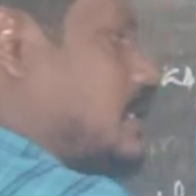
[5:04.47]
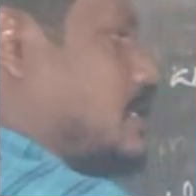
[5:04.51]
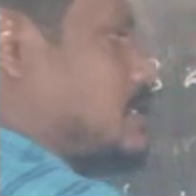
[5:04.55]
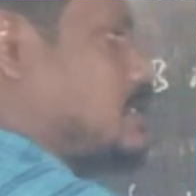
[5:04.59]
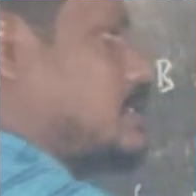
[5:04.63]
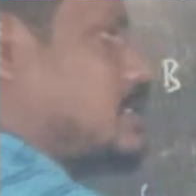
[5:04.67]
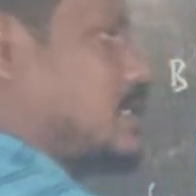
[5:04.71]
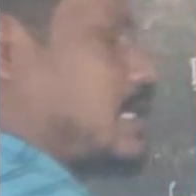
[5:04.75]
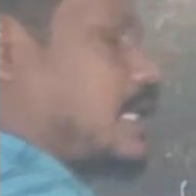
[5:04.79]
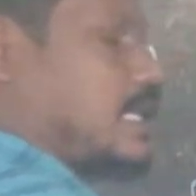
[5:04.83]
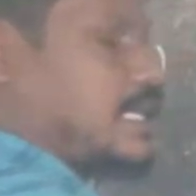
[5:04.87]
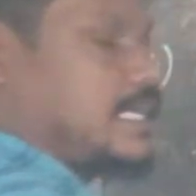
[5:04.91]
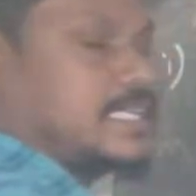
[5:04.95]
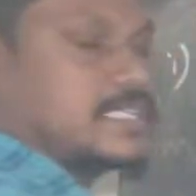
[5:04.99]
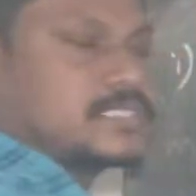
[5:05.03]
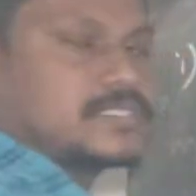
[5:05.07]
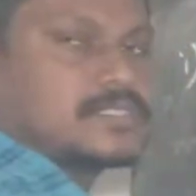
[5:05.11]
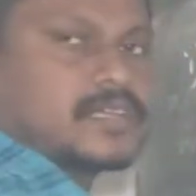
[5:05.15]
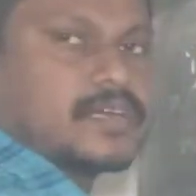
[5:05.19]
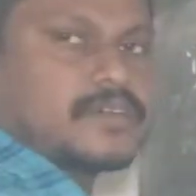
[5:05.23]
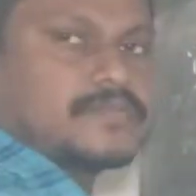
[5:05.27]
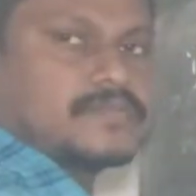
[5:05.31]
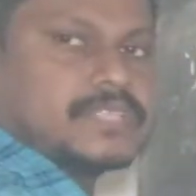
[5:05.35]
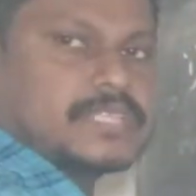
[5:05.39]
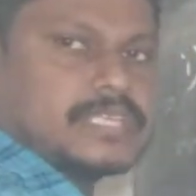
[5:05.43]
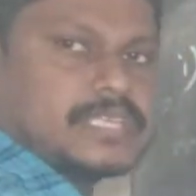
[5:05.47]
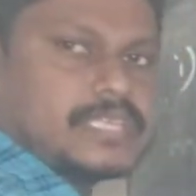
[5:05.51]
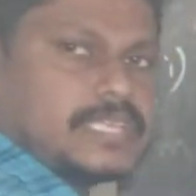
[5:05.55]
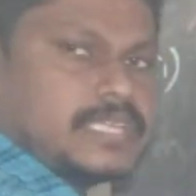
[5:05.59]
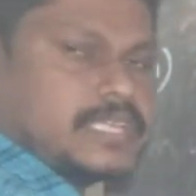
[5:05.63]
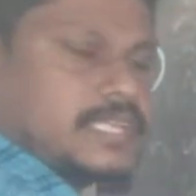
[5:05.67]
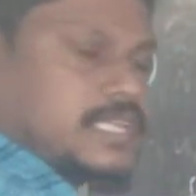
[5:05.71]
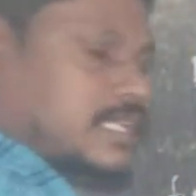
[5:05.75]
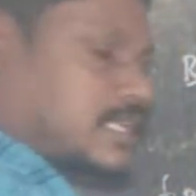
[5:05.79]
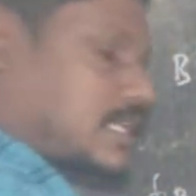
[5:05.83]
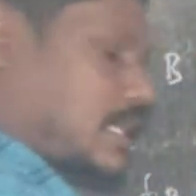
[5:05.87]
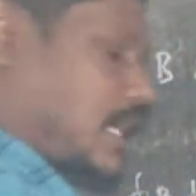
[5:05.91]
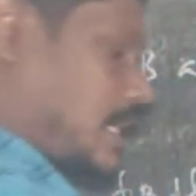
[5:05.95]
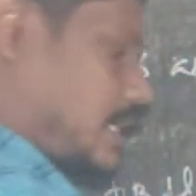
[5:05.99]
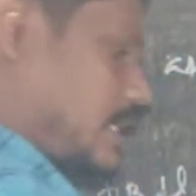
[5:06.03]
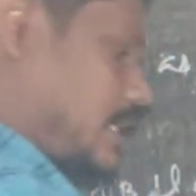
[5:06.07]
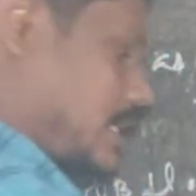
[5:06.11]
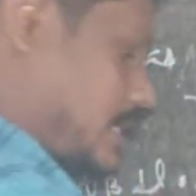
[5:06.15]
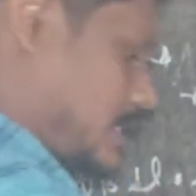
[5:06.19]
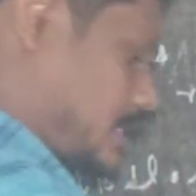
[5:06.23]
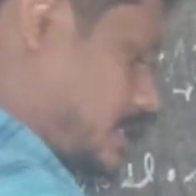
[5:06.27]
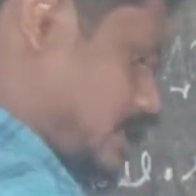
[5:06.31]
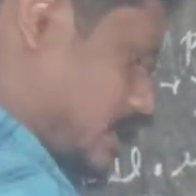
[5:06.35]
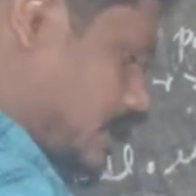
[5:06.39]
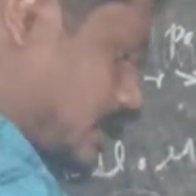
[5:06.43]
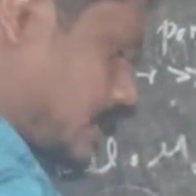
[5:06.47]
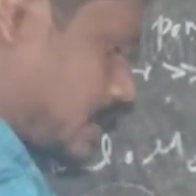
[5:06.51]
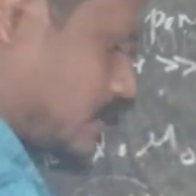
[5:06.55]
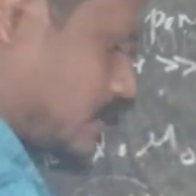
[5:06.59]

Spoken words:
the radius of the conductor.